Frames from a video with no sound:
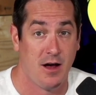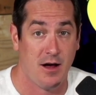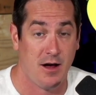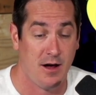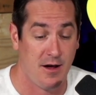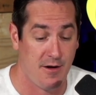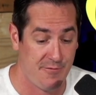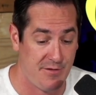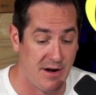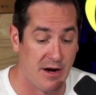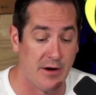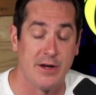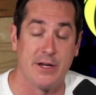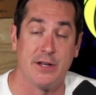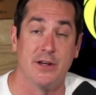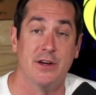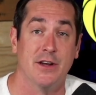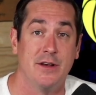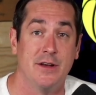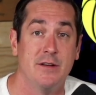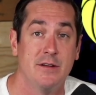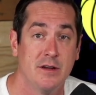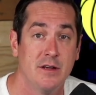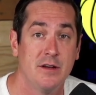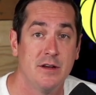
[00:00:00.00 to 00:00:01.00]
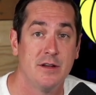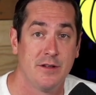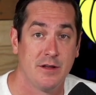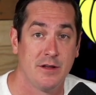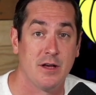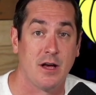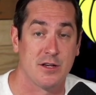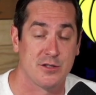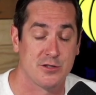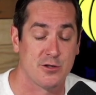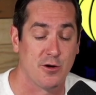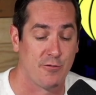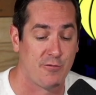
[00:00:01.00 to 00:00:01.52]
very good
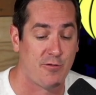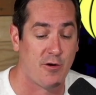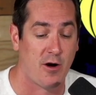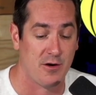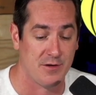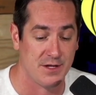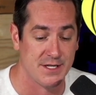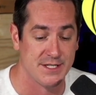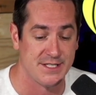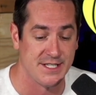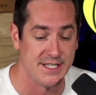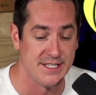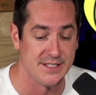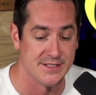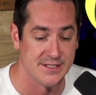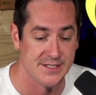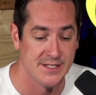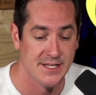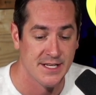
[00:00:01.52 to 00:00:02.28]
so far this season,